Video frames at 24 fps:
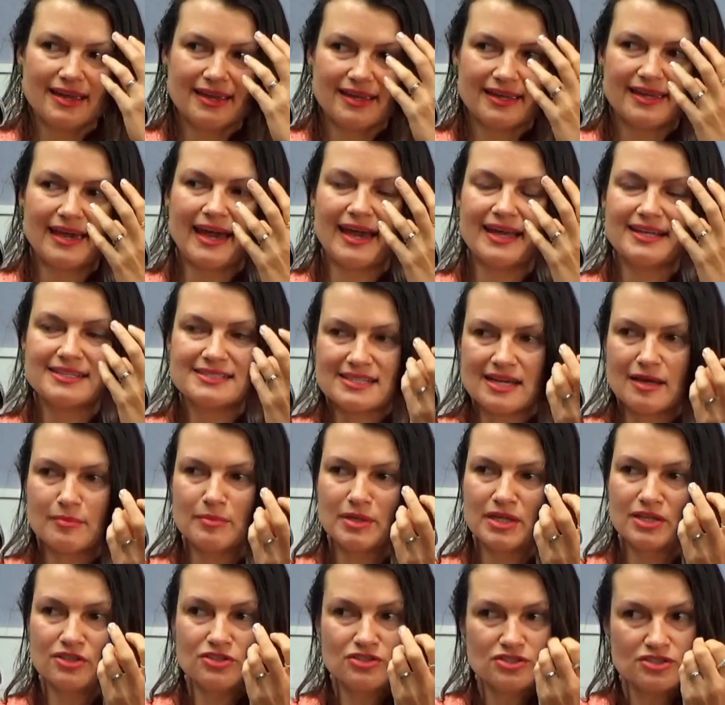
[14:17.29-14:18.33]
it can
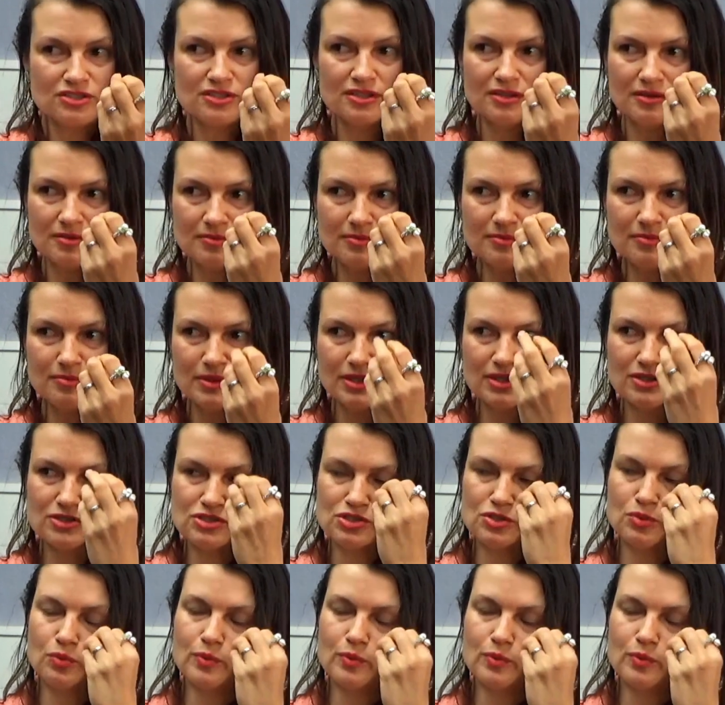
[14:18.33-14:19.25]
damage them, because you're